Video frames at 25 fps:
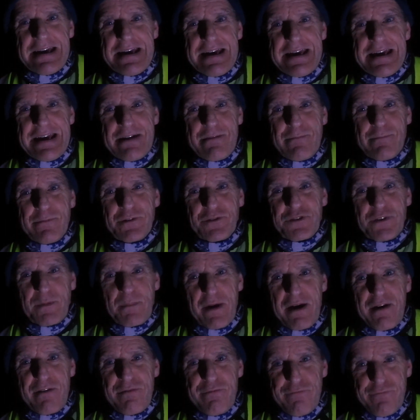It was a
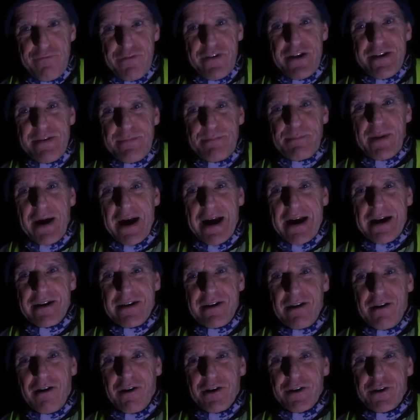bit of feedback
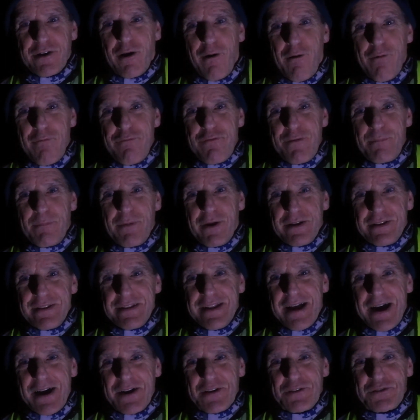I got from my
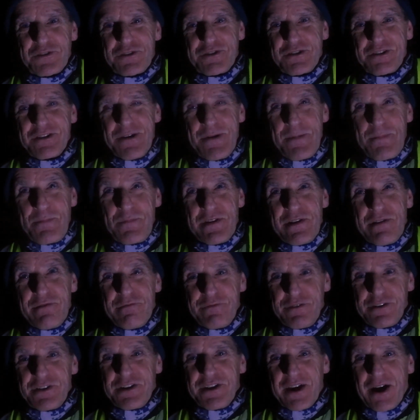last
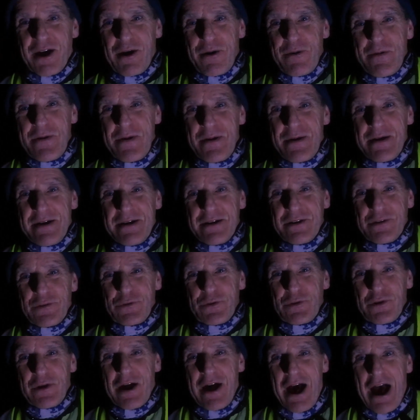video,
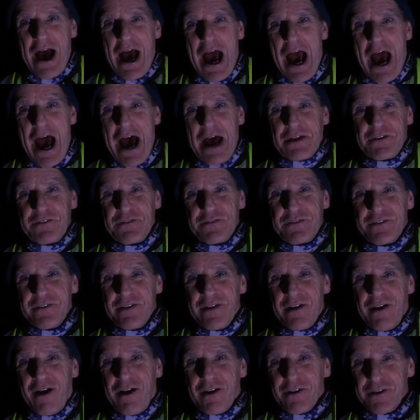and
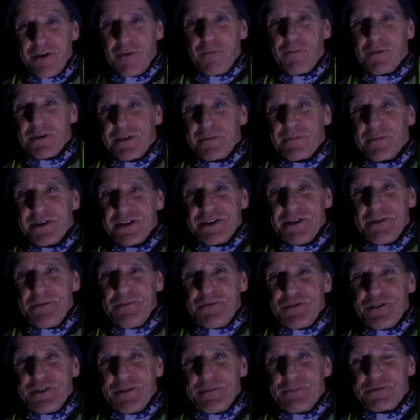I got one of my
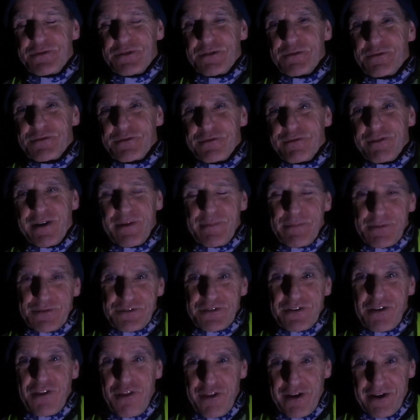YouTube subscribers
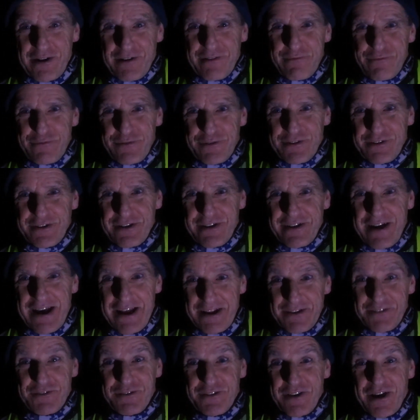to thank for their
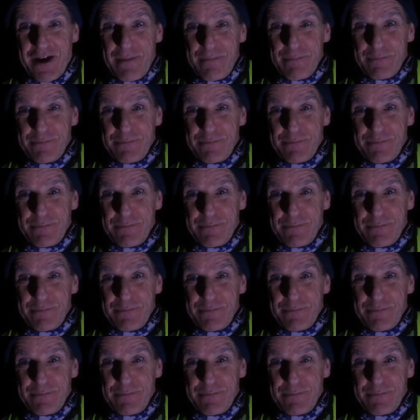headset